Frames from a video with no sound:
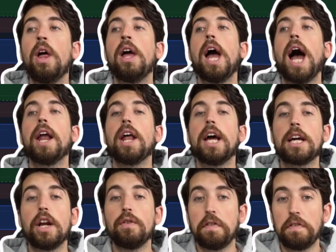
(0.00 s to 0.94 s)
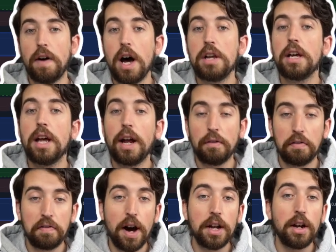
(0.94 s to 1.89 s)
and I can refine it and
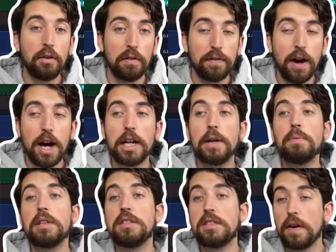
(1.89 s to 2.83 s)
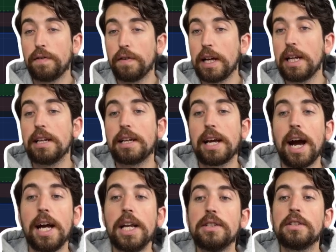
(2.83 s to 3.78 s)
refine it and refine it with different
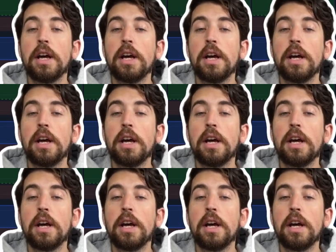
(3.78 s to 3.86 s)
indicators,